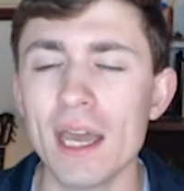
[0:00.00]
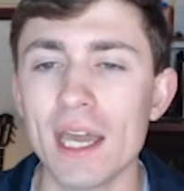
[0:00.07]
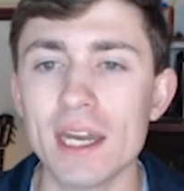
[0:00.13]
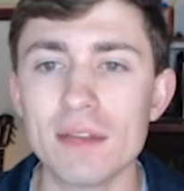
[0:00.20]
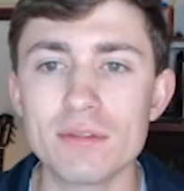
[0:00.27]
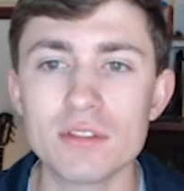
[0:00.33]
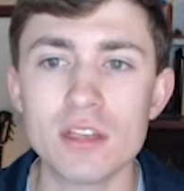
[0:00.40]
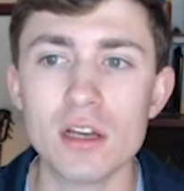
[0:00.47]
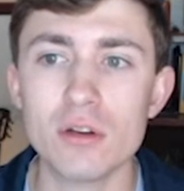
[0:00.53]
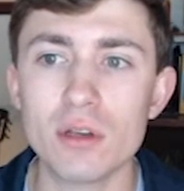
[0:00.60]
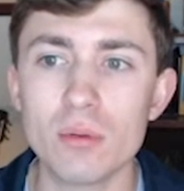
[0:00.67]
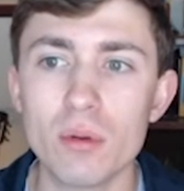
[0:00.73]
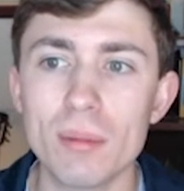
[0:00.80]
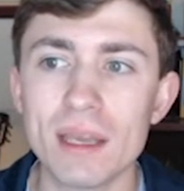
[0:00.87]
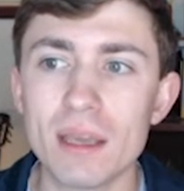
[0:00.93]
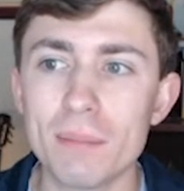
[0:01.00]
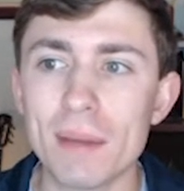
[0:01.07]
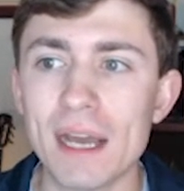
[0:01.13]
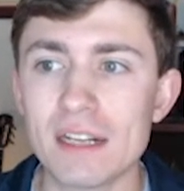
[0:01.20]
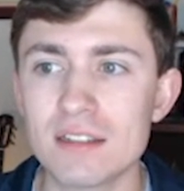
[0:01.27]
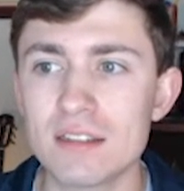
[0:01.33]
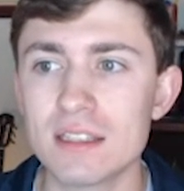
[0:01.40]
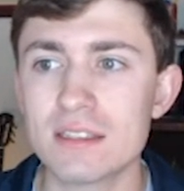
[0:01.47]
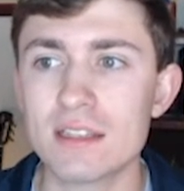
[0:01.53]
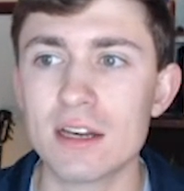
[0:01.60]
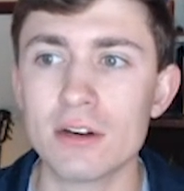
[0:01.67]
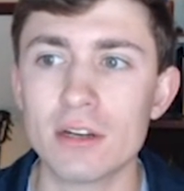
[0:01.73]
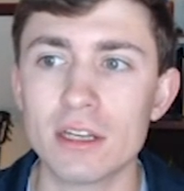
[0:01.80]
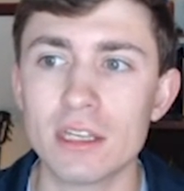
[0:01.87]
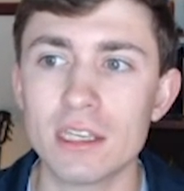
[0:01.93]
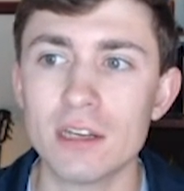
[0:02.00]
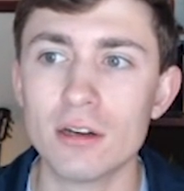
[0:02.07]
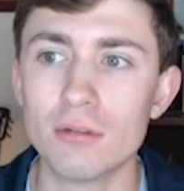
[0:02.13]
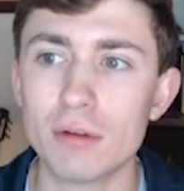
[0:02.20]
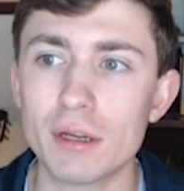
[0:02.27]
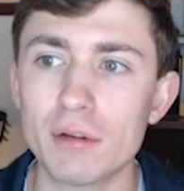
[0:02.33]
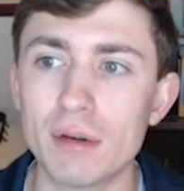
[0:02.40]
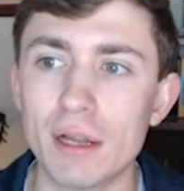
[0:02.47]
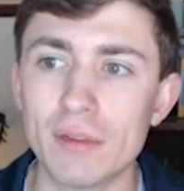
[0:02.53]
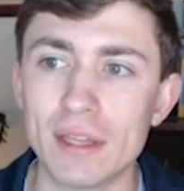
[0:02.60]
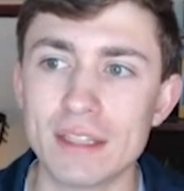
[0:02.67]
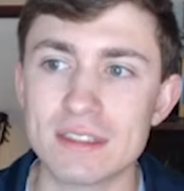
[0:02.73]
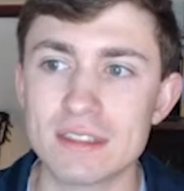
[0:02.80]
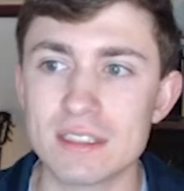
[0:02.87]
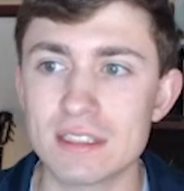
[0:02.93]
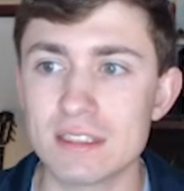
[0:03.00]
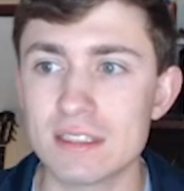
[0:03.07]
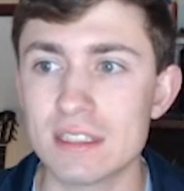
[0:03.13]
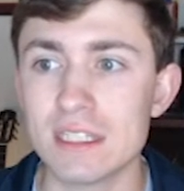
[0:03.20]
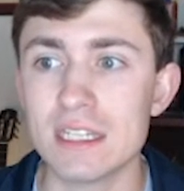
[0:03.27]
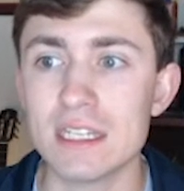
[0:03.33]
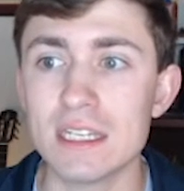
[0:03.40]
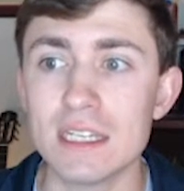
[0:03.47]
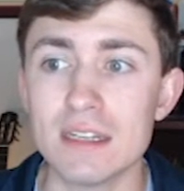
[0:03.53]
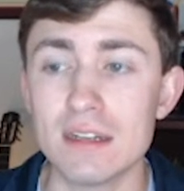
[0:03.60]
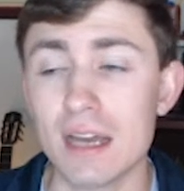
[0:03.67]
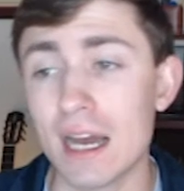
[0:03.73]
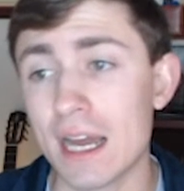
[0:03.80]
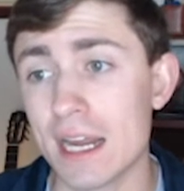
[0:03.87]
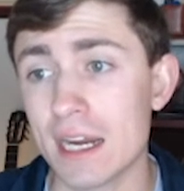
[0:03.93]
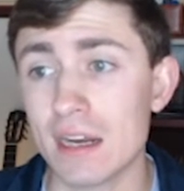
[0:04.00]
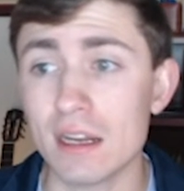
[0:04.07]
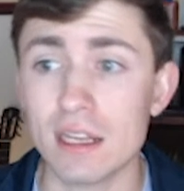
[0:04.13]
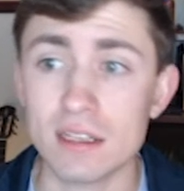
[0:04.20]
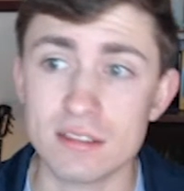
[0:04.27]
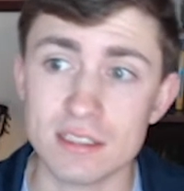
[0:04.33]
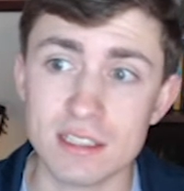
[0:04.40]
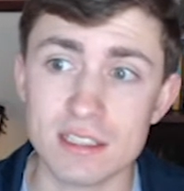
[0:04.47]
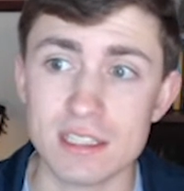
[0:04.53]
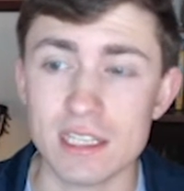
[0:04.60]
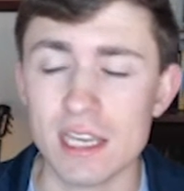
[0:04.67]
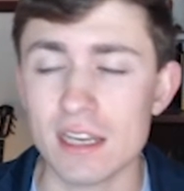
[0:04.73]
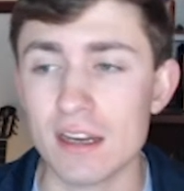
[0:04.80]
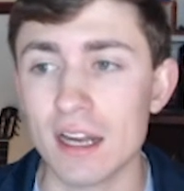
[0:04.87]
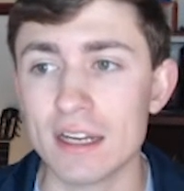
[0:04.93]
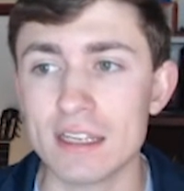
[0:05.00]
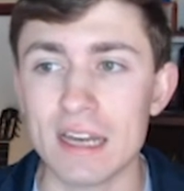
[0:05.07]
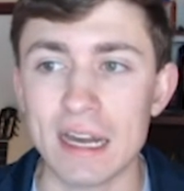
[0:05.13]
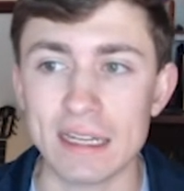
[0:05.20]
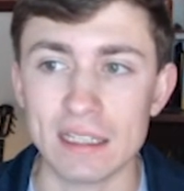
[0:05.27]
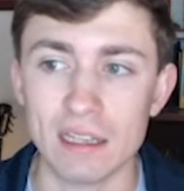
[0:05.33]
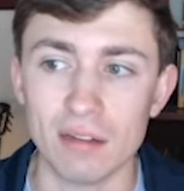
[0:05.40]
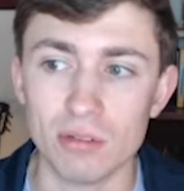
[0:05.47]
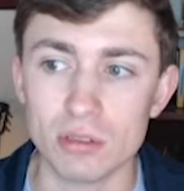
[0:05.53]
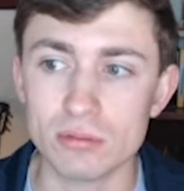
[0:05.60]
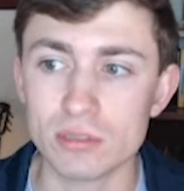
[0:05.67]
And if so, can we make it back to this area here right around that 68.99 level?